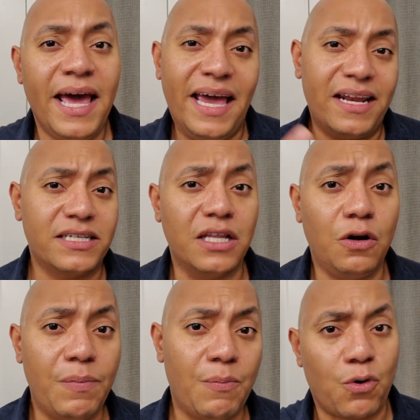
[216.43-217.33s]
and is a little
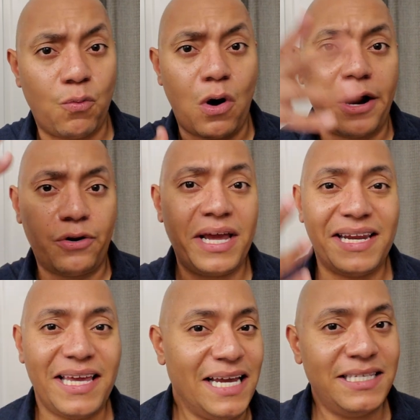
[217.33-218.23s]
bit more watery and
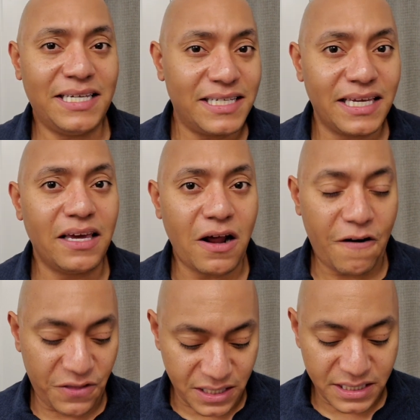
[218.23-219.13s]
easy to get
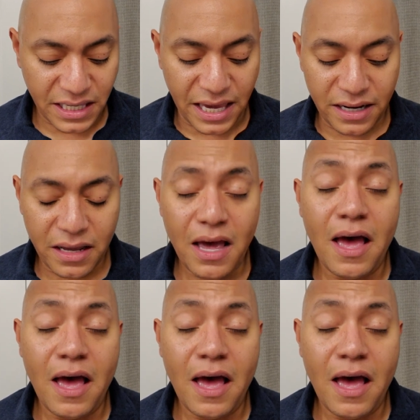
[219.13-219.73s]
off the skin.